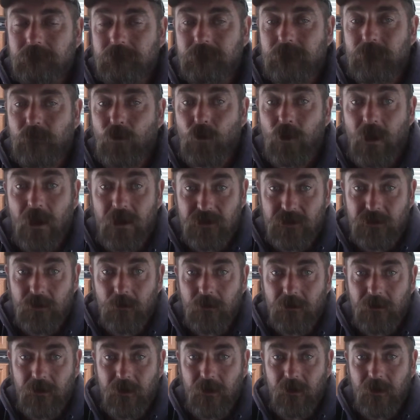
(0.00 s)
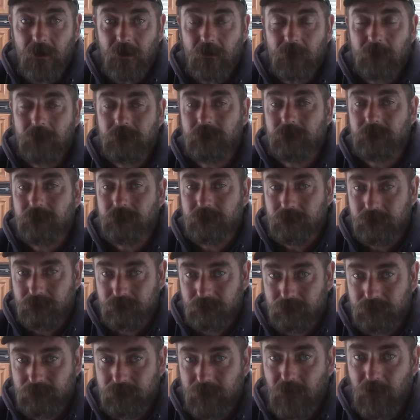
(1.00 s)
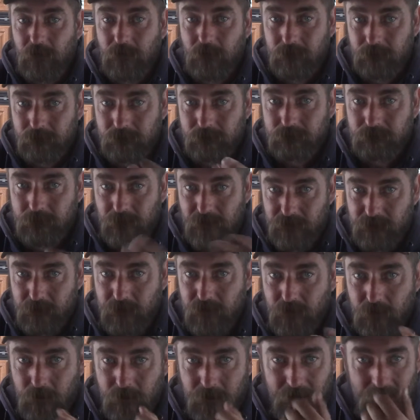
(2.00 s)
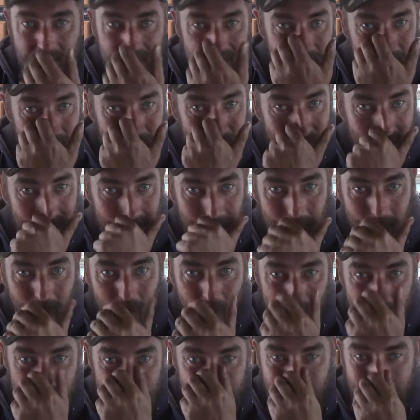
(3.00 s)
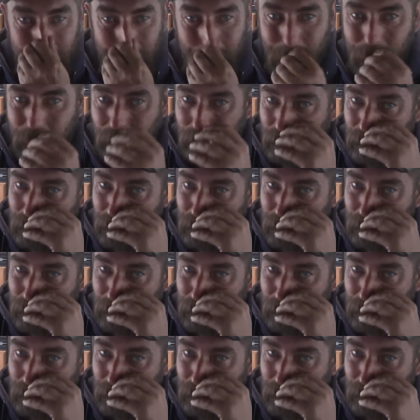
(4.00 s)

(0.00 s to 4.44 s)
You guys know what they are. You know, that's between us. I'm not going to post that on